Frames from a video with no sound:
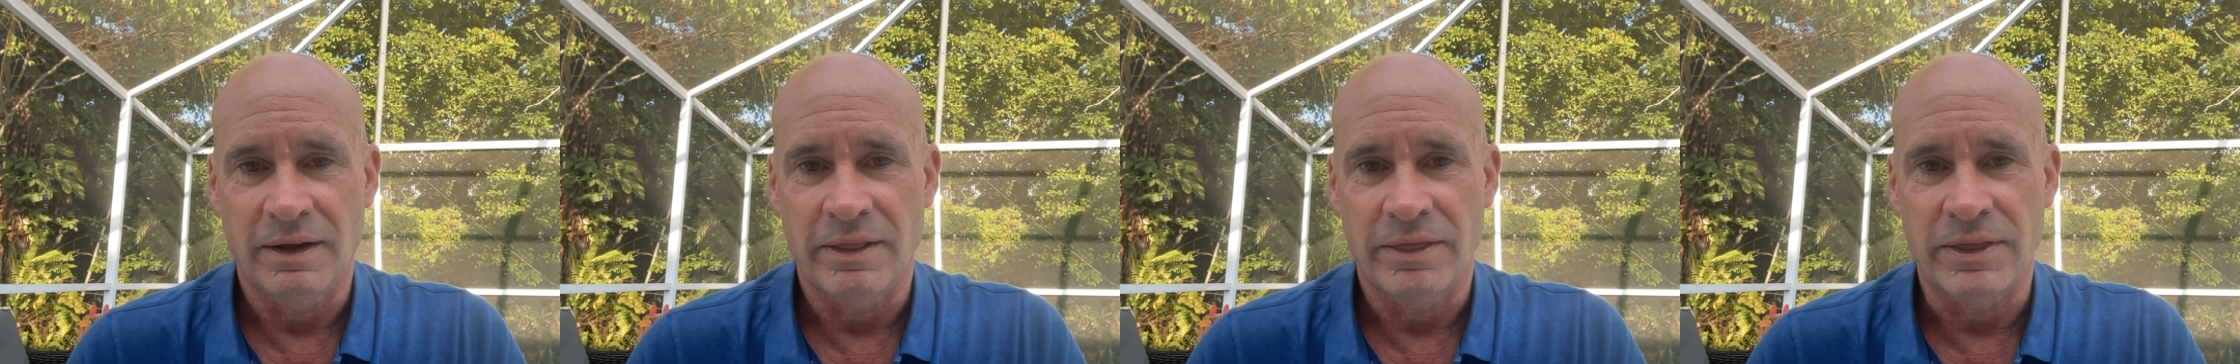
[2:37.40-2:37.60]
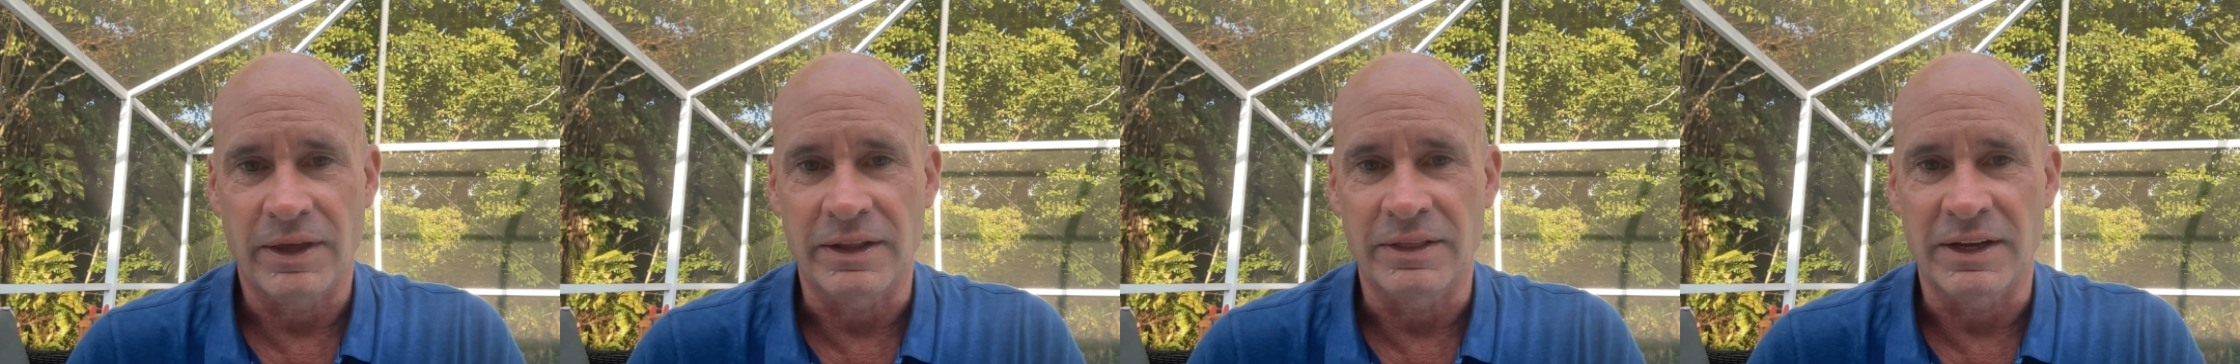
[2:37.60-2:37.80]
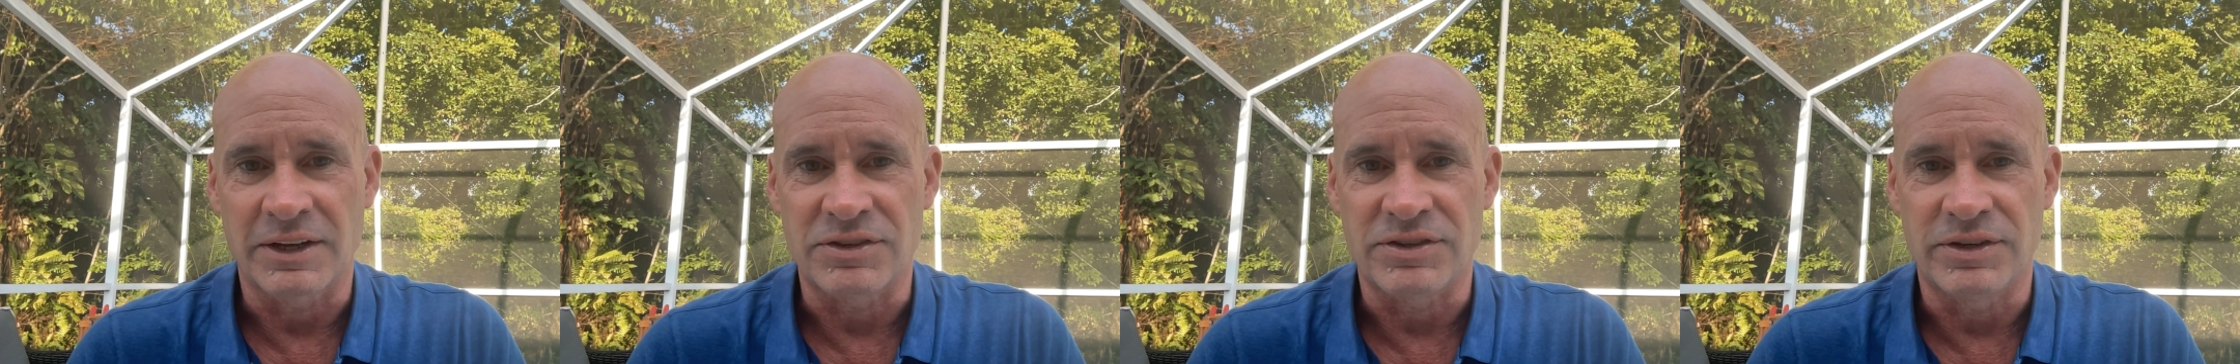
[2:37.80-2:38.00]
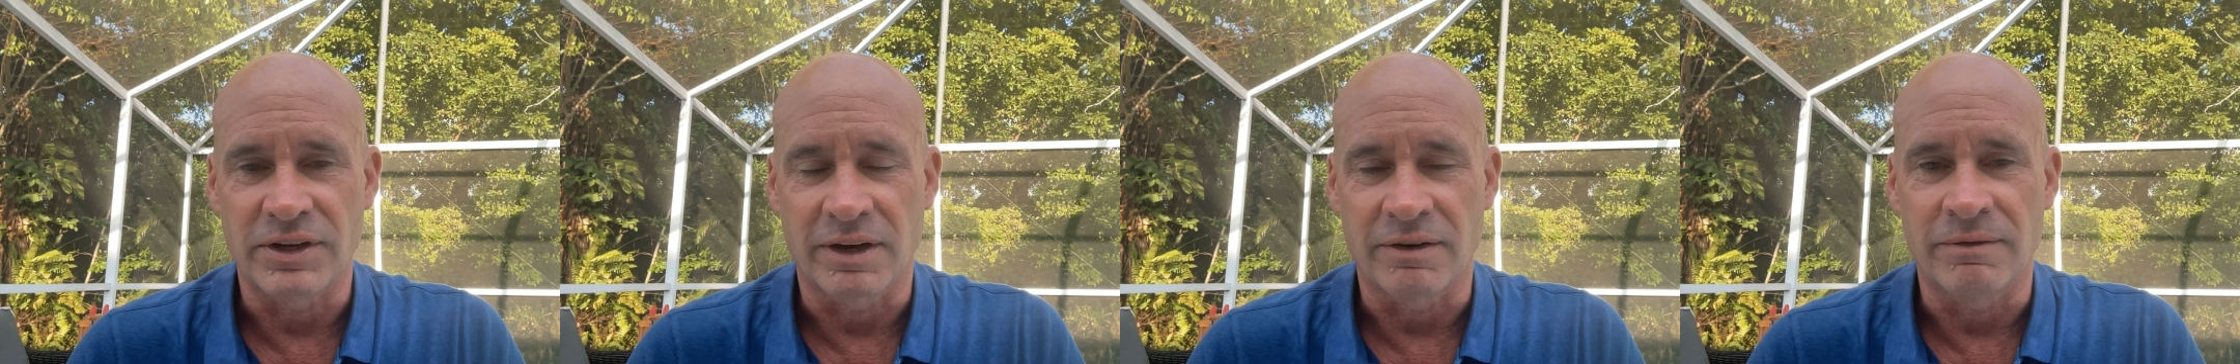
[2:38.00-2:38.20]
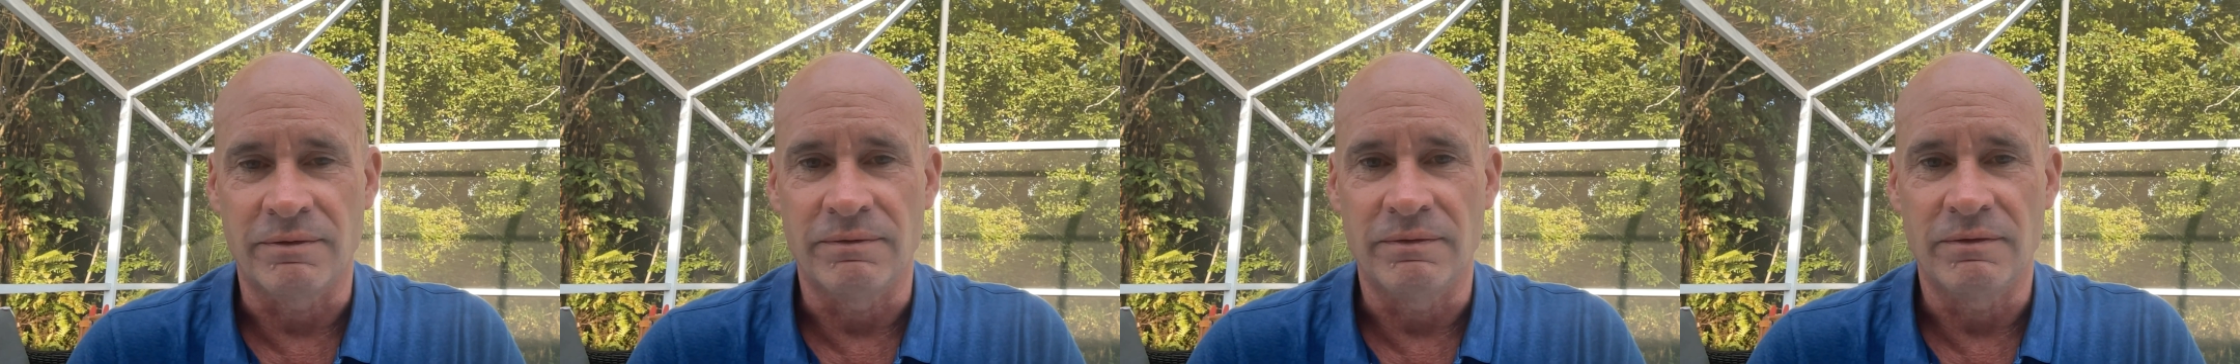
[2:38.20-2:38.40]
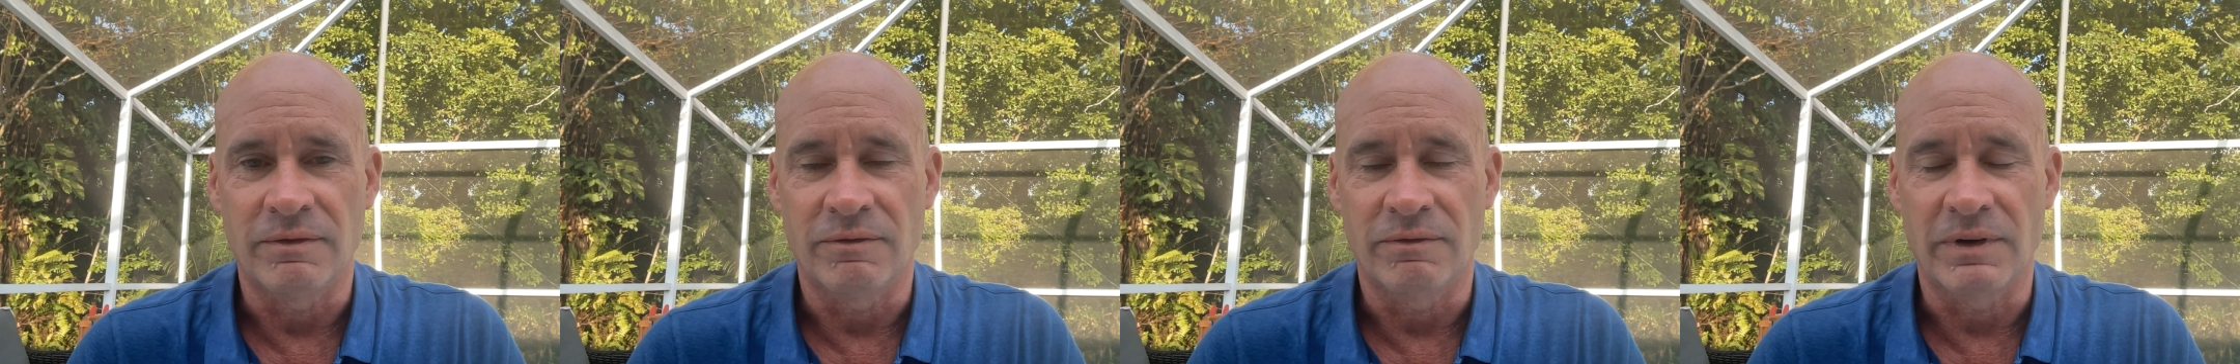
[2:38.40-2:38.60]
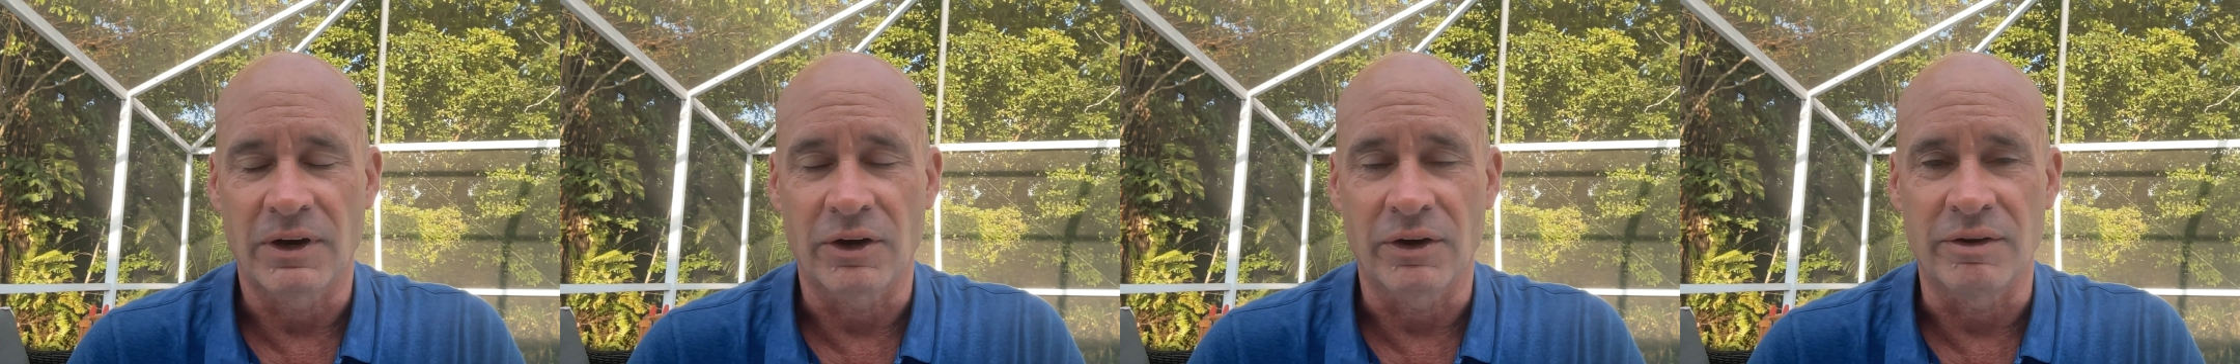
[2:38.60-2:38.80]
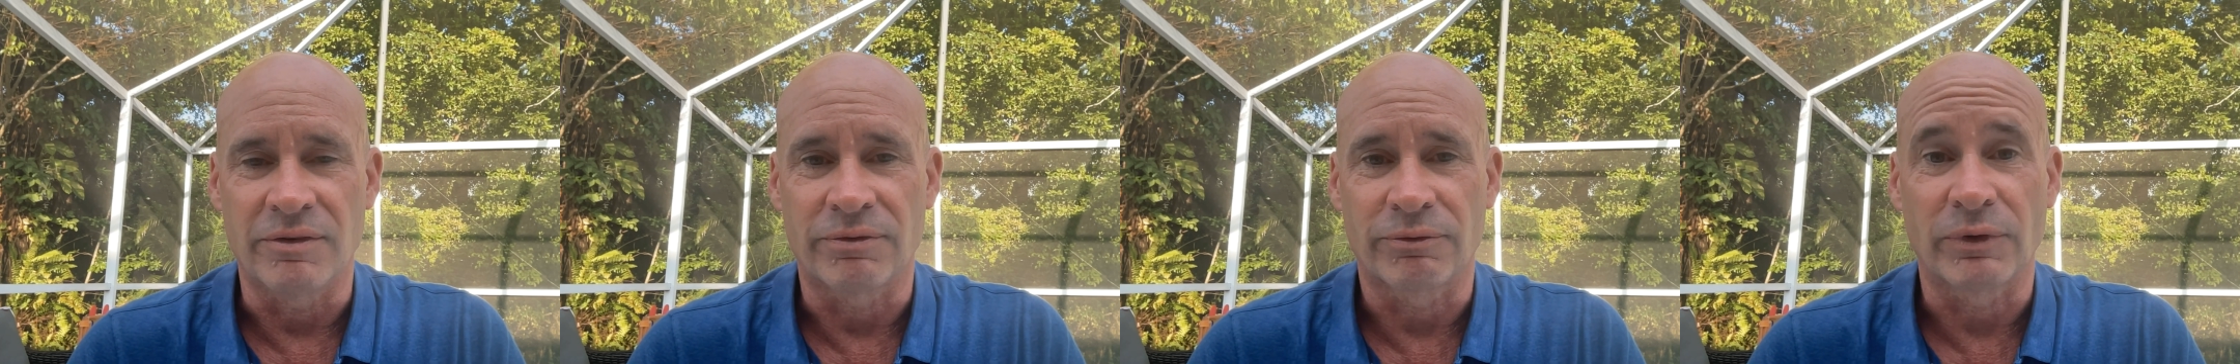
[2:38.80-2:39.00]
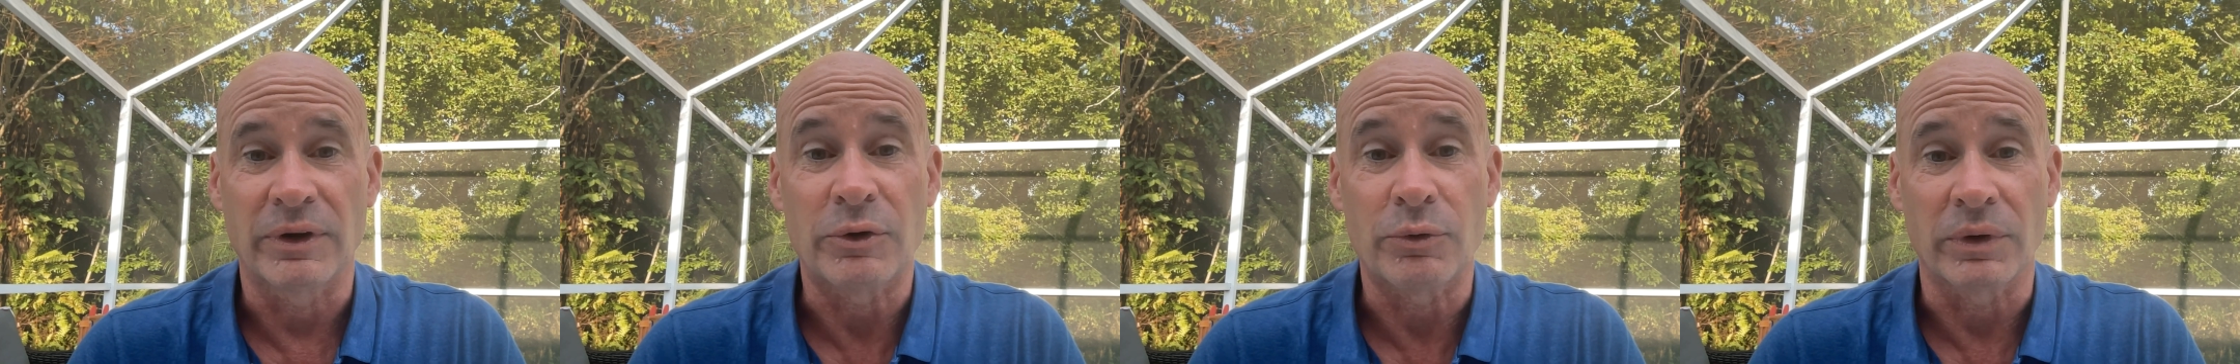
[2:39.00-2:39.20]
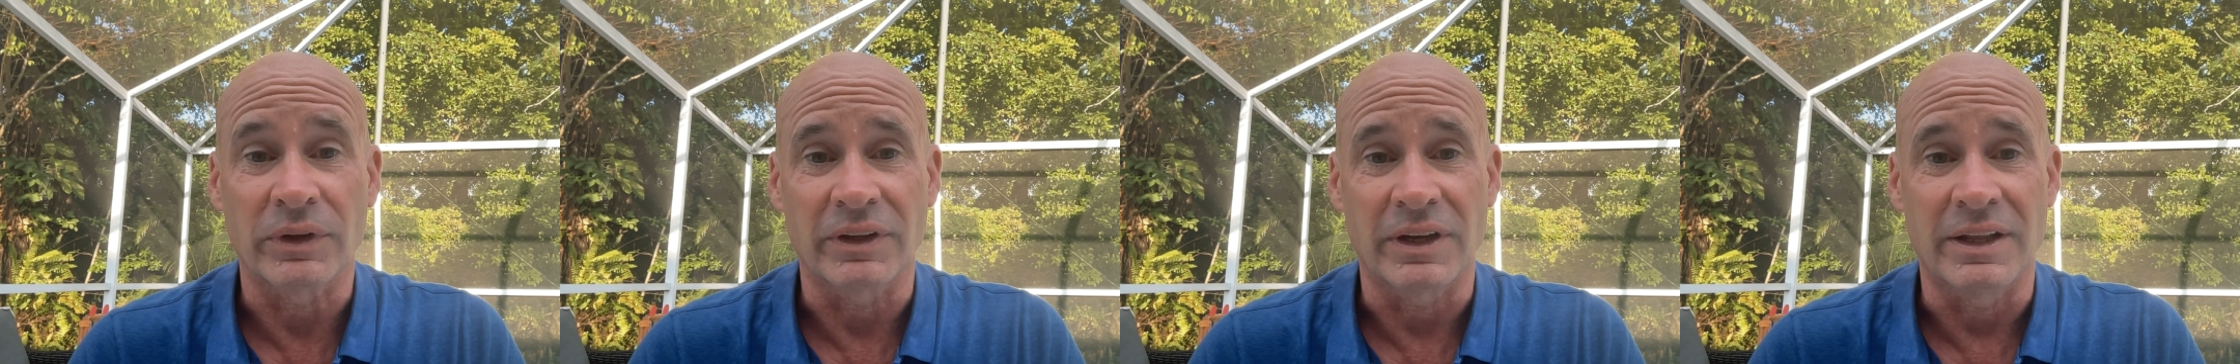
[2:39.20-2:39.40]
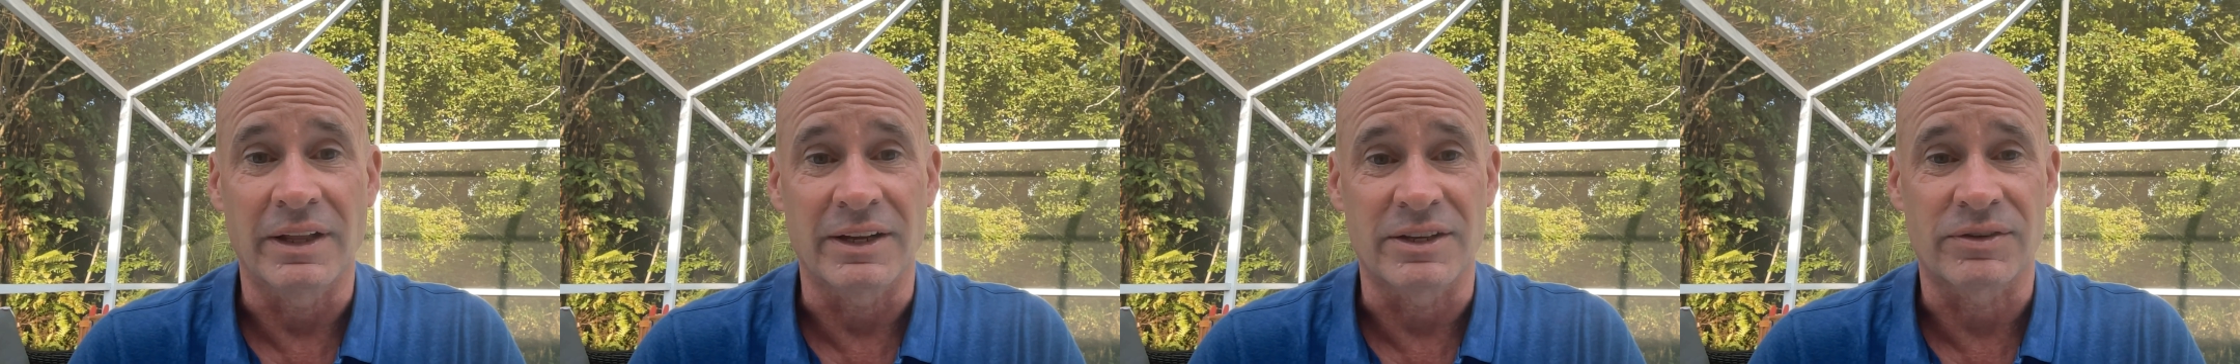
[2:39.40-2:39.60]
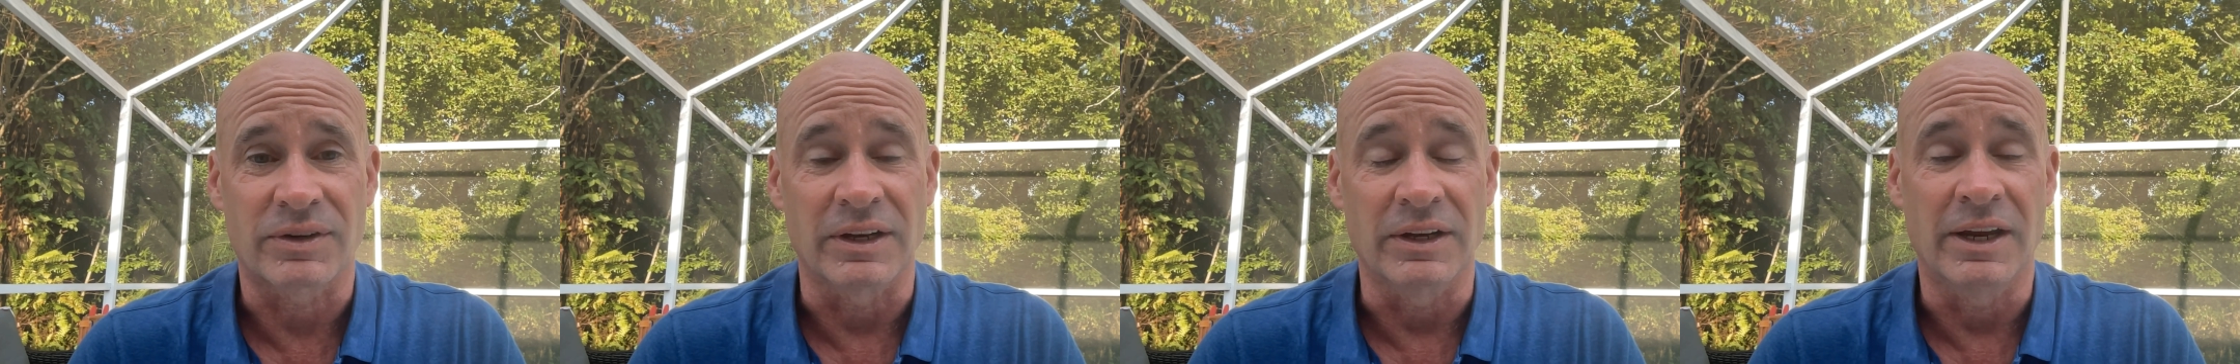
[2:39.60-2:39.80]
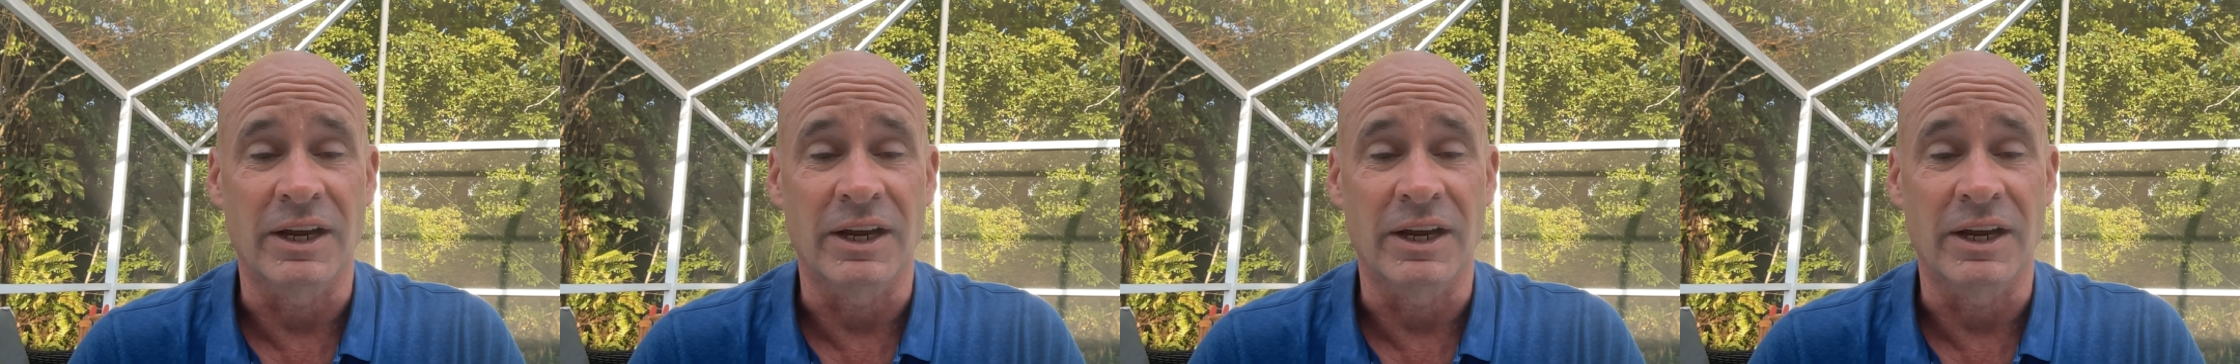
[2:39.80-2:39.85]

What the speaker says: thing that's done very frequently that's